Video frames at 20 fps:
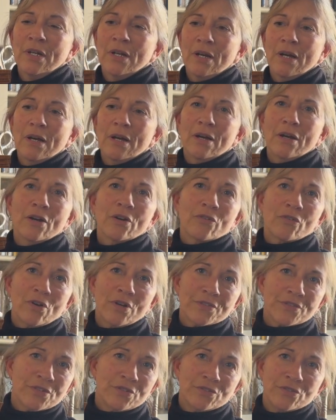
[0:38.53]

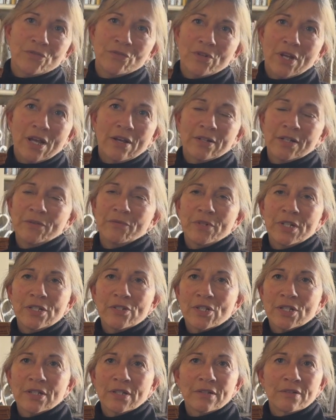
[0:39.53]
across the two county
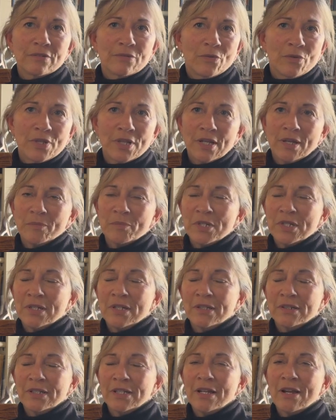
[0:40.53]
region in Northampton
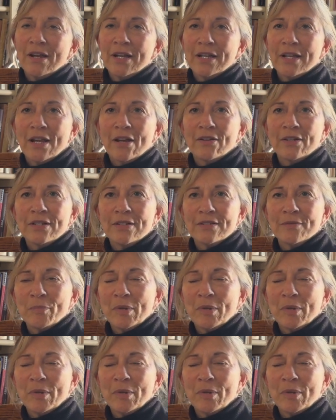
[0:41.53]
and Lehigh counties,